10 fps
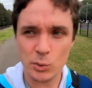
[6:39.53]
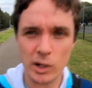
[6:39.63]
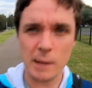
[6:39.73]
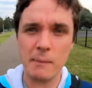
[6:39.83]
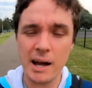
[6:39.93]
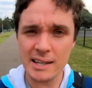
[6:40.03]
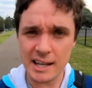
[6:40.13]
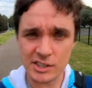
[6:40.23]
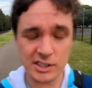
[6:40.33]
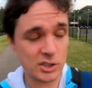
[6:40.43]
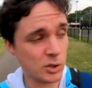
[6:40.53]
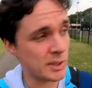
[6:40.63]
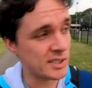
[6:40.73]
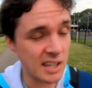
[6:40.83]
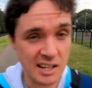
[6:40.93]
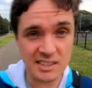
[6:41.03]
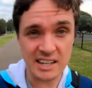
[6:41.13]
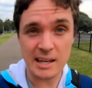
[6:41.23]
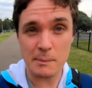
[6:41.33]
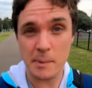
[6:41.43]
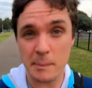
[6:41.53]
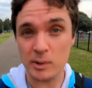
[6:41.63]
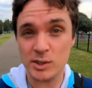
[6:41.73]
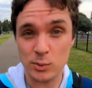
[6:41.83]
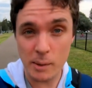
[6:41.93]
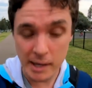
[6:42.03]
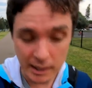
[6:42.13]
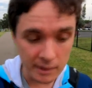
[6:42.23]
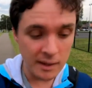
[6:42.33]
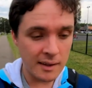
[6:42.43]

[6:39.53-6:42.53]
what I might actually do is start taking up a bit more swimming,